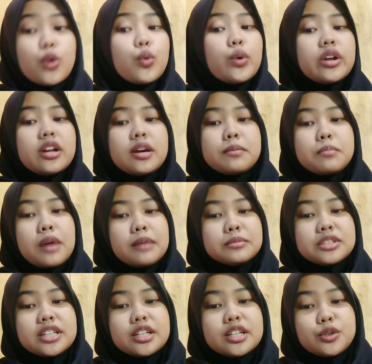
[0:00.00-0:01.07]
when I
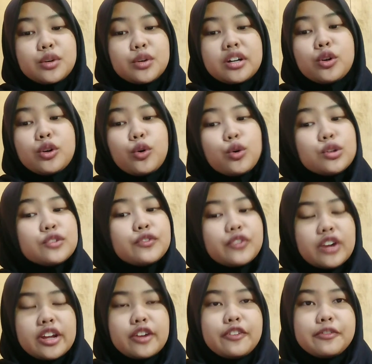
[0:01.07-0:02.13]
bumped into an old
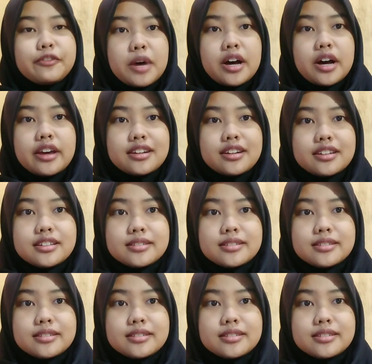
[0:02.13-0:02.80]
friend of mine.